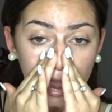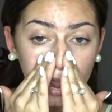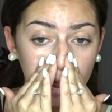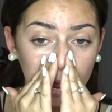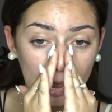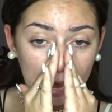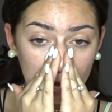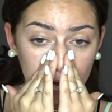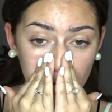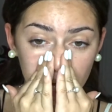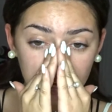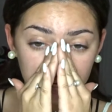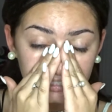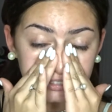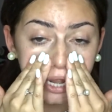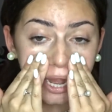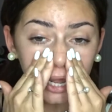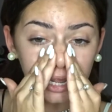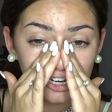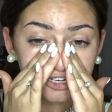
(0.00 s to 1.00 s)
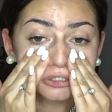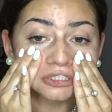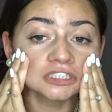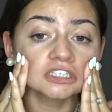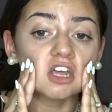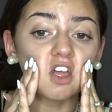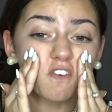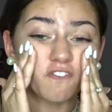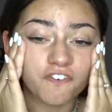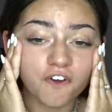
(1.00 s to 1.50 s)
And I
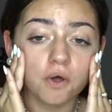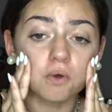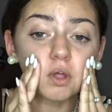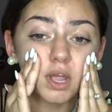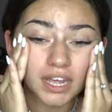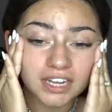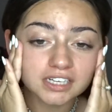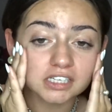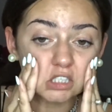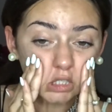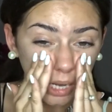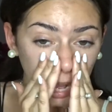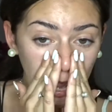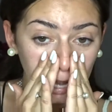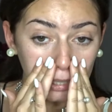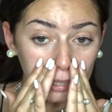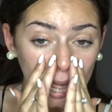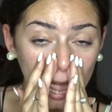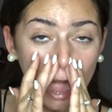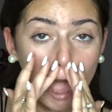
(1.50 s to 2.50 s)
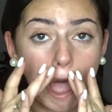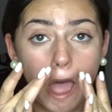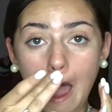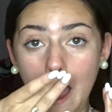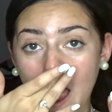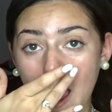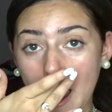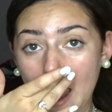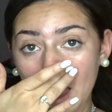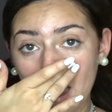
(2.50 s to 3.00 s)
usually focus a lot
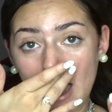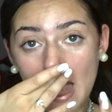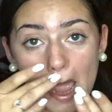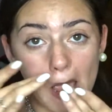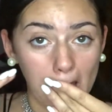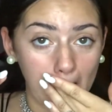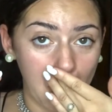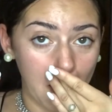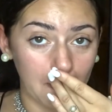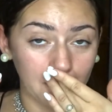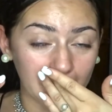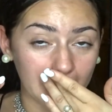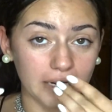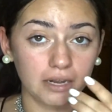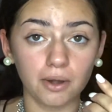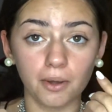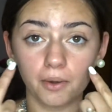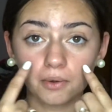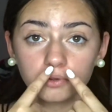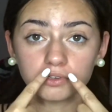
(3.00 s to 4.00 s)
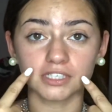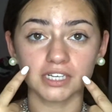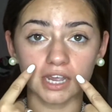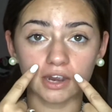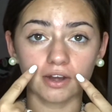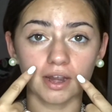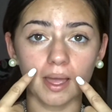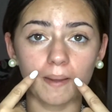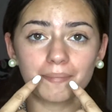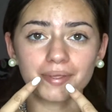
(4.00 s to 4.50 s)
on my nose
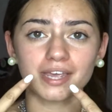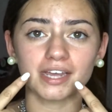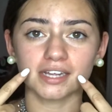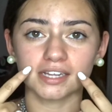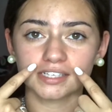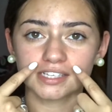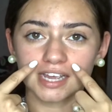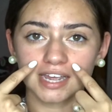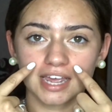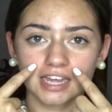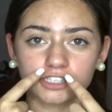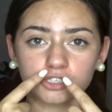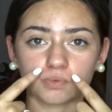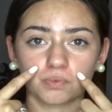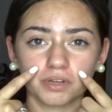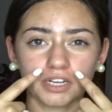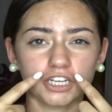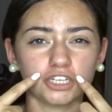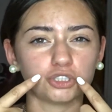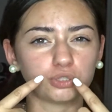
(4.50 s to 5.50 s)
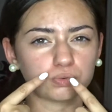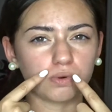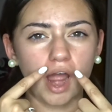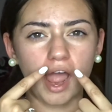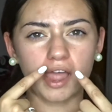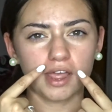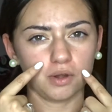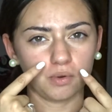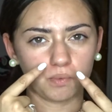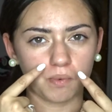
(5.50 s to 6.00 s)
area because it gets really
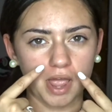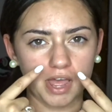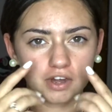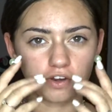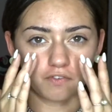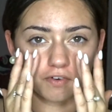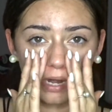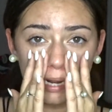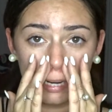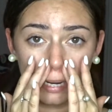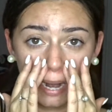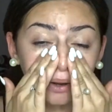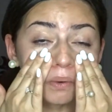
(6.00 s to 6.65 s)
dry and red over here.